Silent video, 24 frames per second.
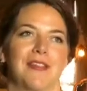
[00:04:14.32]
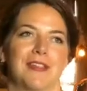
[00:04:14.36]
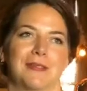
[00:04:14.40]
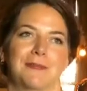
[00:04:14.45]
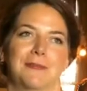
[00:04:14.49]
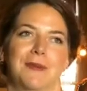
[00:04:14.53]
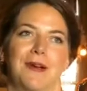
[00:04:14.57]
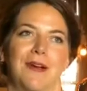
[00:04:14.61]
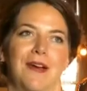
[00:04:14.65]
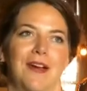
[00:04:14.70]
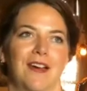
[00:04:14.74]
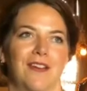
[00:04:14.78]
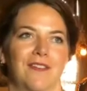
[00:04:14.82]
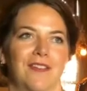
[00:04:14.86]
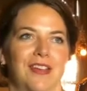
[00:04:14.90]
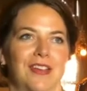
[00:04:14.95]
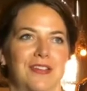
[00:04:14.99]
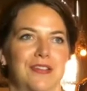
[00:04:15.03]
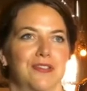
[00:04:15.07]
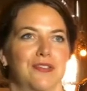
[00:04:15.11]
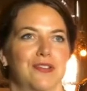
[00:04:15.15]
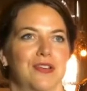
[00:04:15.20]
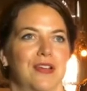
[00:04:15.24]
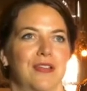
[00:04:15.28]
this period of
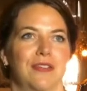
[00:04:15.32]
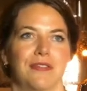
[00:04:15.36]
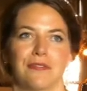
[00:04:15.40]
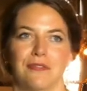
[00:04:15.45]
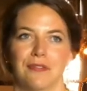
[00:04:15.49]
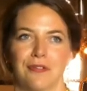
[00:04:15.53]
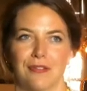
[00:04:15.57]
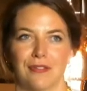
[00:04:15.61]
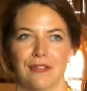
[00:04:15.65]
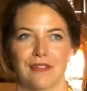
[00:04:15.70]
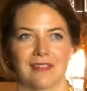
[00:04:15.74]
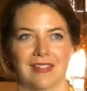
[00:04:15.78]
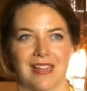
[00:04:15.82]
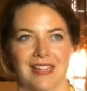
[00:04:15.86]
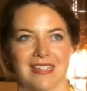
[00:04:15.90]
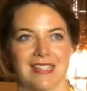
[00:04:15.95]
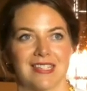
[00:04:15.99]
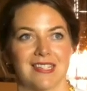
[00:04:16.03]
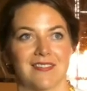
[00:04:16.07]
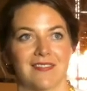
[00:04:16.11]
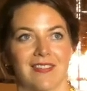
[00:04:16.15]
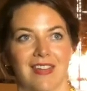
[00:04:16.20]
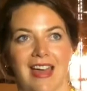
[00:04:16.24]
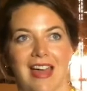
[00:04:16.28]
history through the lens
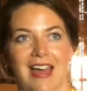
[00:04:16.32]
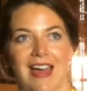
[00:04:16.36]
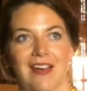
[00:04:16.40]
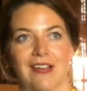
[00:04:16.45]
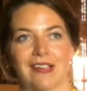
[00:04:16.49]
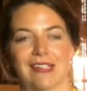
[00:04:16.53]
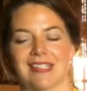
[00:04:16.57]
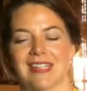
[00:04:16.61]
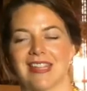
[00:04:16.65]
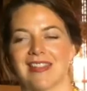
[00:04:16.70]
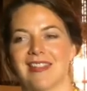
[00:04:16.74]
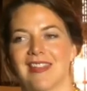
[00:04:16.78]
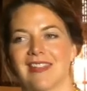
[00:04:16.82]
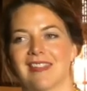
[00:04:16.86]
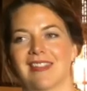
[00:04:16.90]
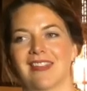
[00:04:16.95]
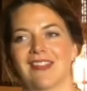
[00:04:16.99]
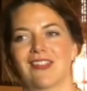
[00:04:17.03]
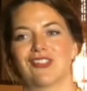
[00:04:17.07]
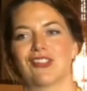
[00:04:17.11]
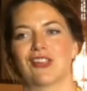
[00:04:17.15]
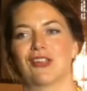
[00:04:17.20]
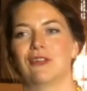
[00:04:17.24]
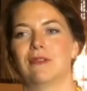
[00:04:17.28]
of the house. I think
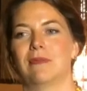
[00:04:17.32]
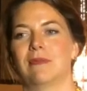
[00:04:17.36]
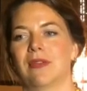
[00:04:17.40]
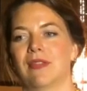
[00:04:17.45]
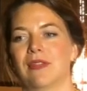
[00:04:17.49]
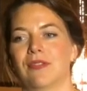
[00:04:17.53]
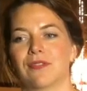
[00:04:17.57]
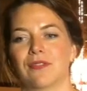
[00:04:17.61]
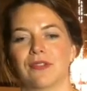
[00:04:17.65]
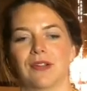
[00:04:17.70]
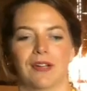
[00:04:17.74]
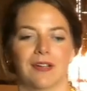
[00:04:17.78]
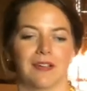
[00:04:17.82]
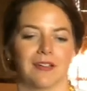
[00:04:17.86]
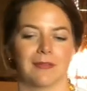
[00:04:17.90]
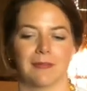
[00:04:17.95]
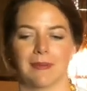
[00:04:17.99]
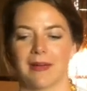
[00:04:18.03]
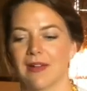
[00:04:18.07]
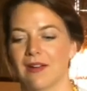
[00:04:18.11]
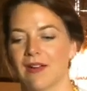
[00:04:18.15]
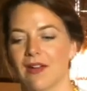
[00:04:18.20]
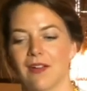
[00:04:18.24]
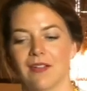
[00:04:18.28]
that she would be thrilled
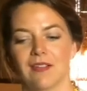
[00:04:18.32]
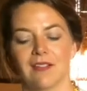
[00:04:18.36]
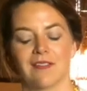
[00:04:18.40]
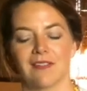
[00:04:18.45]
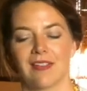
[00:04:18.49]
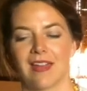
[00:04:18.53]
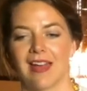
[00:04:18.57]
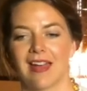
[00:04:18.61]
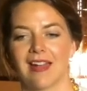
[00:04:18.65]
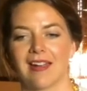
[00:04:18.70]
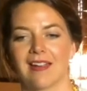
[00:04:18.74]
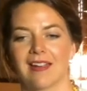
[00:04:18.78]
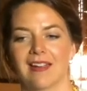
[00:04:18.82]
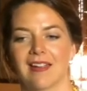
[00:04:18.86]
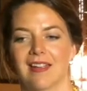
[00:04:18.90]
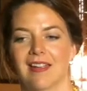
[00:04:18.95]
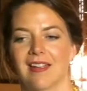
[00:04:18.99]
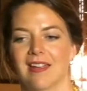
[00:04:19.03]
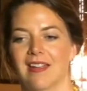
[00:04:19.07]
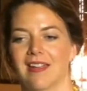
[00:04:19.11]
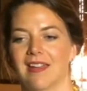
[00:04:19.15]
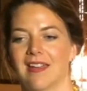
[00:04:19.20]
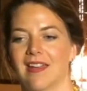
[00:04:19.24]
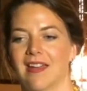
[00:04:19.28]
about all of that.
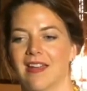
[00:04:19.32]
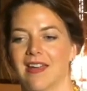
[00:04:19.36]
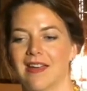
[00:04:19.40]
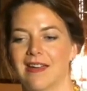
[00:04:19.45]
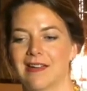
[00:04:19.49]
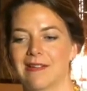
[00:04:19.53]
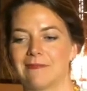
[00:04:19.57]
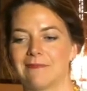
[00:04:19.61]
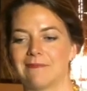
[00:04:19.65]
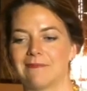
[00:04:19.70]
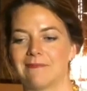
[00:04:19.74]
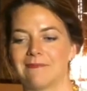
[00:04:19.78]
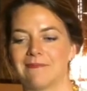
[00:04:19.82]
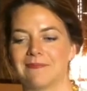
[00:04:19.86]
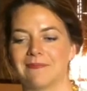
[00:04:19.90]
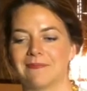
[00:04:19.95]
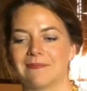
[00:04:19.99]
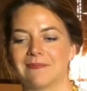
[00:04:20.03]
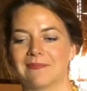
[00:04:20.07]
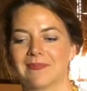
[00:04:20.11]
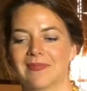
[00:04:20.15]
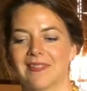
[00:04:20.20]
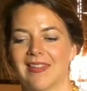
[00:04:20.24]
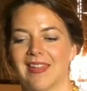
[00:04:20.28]
Um,
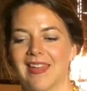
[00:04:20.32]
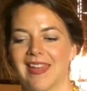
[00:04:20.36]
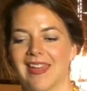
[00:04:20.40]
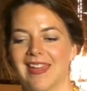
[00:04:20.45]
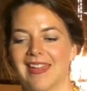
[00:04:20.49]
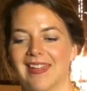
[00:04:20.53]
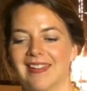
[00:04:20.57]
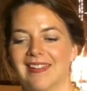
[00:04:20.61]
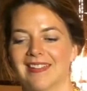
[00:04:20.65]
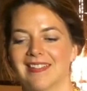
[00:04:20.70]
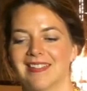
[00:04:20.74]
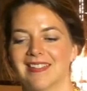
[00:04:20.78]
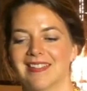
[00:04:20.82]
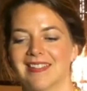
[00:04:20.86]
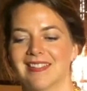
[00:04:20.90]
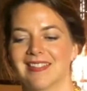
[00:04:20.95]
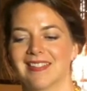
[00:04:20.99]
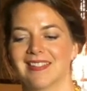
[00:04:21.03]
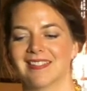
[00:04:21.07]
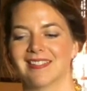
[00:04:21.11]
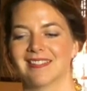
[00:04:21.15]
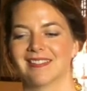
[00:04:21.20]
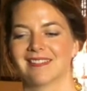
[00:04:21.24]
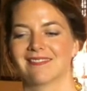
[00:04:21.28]
and
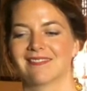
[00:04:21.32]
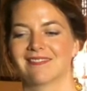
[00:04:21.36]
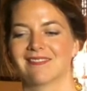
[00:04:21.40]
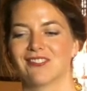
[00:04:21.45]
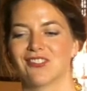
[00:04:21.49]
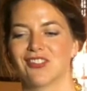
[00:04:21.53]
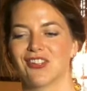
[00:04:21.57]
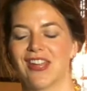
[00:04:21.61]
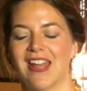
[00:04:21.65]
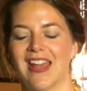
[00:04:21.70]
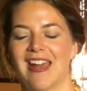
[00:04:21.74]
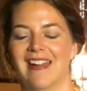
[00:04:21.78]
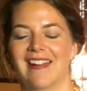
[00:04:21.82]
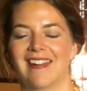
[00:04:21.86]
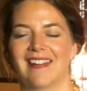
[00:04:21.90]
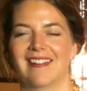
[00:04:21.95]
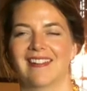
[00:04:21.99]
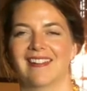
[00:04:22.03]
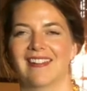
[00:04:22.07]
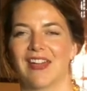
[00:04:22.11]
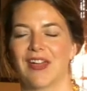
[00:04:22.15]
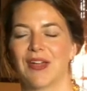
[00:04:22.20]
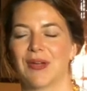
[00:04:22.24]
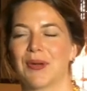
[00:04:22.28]
she had a,
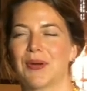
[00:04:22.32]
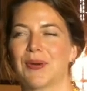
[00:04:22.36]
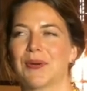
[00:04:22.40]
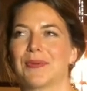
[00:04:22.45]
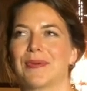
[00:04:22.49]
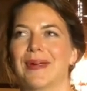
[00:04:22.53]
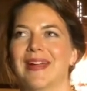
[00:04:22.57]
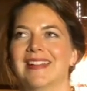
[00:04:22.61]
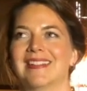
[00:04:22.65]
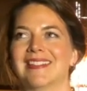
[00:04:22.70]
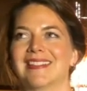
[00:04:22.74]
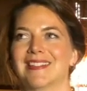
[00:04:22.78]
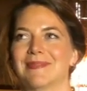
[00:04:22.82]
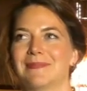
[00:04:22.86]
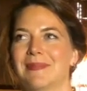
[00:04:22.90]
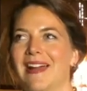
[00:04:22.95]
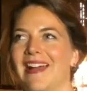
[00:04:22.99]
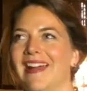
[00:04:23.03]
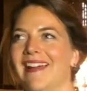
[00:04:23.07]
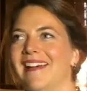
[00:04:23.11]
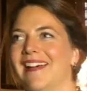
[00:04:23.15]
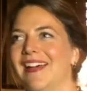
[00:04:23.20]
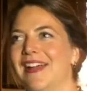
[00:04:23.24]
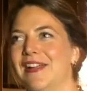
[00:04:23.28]
a great
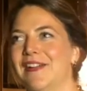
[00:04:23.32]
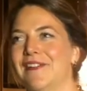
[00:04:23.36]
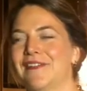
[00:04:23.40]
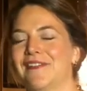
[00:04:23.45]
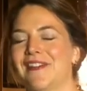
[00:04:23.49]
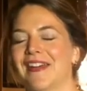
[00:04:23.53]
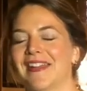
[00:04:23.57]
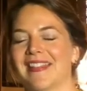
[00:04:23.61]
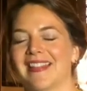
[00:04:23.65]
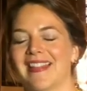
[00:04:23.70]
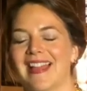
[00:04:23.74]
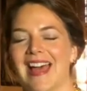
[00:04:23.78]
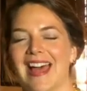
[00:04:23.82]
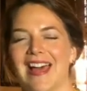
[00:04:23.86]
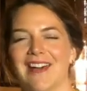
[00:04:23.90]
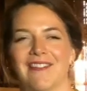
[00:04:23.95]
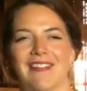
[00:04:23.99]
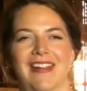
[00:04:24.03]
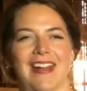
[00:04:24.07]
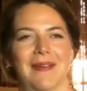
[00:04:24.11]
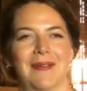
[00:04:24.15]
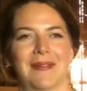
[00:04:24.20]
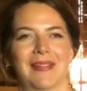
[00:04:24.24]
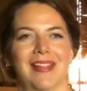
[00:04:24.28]
smile and a fun laugh
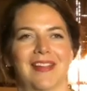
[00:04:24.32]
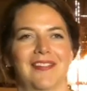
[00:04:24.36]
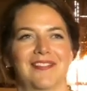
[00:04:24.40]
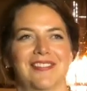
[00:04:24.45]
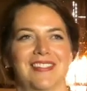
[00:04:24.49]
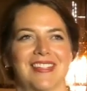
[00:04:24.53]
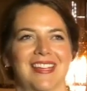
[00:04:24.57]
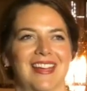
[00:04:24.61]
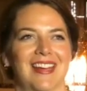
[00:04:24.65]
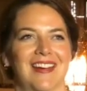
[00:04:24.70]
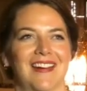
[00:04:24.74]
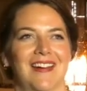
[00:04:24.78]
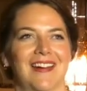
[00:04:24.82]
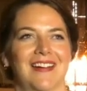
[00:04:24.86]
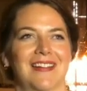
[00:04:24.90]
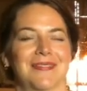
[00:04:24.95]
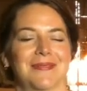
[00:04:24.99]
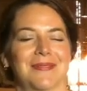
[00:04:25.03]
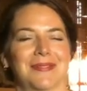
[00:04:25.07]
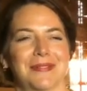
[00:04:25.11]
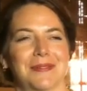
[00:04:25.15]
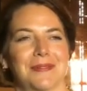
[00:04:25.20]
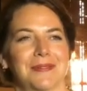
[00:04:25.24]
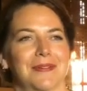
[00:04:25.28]
and I would love to hear it as
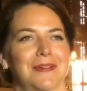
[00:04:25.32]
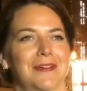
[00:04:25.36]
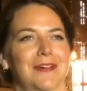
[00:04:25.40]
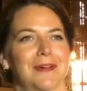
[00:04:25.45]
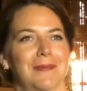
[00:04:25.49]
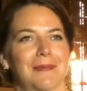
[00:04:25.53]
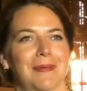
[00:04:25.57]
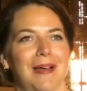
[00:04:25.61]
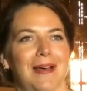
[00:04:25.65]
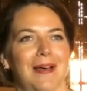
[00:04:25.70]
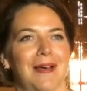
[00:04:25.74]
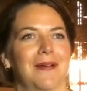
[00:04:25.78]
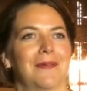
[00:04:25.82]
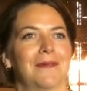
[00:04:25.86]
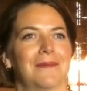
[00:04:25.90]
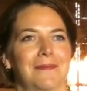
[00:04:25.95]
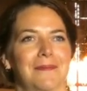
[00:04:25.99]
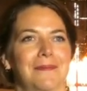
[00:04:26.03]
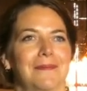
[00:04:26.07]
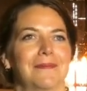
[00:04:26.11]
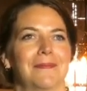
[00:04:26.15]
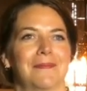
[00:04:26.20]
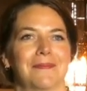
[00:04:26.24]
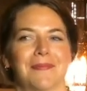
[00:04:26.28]
we told her about
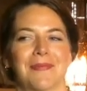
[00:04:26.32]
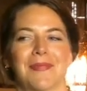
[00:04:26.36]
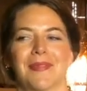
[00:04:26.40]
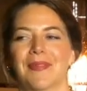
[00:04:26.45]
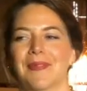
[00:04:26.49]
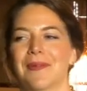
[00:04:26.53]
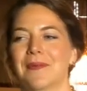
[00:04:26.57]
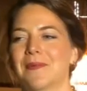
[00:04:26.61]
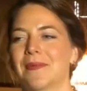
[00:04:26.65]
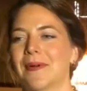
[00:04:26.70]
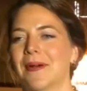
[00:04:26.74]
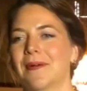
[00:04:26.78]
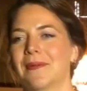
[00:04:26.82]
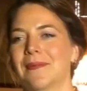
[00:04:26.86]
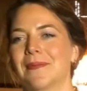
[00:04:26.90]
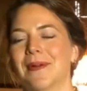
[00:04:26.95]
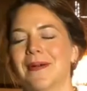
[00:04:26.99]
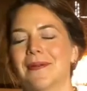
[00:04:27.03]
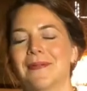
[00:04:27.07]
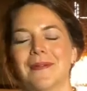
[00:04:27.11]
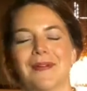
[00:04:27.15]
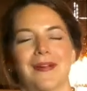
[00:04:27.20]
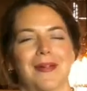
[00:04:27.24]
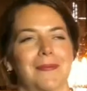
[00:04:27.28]
what,
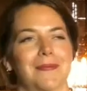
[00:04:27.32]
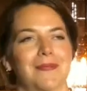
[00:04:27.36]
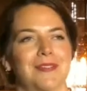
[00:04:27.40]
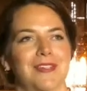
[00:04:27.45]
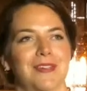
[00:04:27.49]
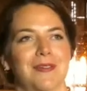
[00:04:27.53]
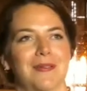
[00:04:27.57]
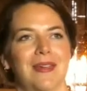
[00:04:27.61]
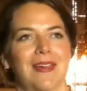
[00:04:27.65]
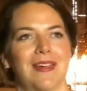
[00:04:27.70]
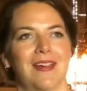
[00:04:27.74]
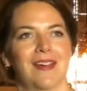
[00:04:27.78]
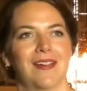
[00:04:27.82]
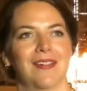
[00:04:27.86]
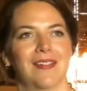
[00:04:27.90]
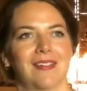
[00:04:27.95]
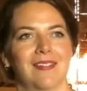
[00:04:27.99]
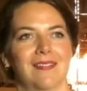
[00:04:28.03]
what we're up to here